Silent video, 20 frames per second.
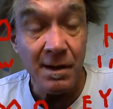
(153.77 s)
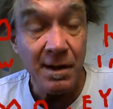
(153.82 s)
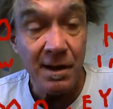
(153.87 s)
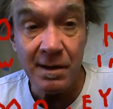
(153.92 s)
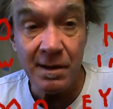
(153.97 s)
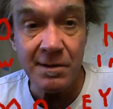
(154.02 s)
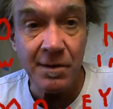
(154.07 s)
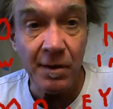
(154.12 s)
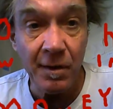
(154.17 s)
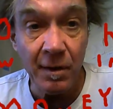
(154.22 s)

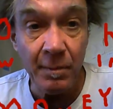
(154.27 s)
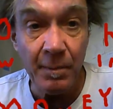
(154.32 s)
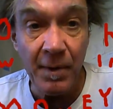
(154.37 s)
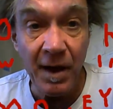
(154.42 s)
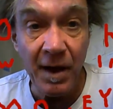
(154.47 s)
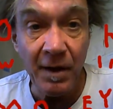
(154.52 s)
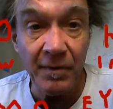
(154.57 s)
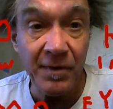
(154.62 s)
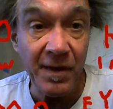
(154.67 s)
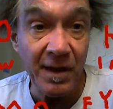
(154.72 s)
it's all
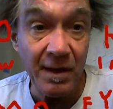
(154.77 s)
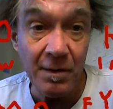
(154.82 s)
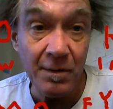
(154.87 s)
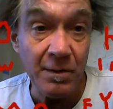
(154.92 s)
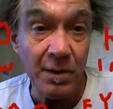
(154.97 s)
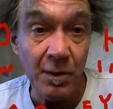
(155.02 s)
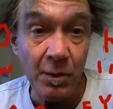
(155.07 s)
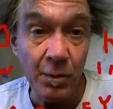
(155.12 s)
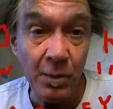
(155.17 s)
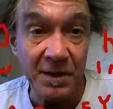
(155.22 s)
about they
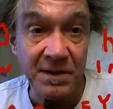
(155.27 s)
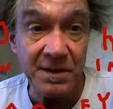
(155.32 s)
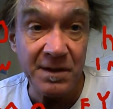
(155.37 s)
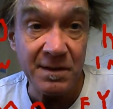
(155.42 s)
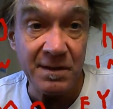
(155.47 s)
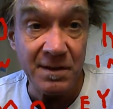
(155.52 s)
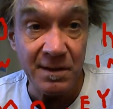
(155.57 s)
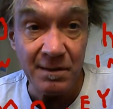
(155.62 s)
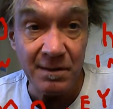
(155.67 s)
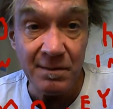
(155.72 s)
don't know what to
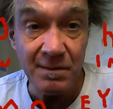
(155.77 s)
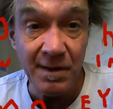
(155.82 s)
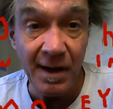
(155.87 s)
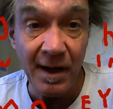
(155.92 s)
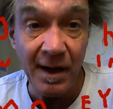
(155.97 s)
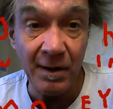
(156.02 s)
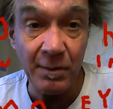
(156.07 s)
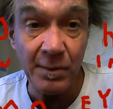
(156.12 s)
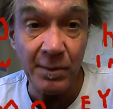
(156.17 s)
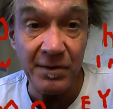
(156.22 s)
do now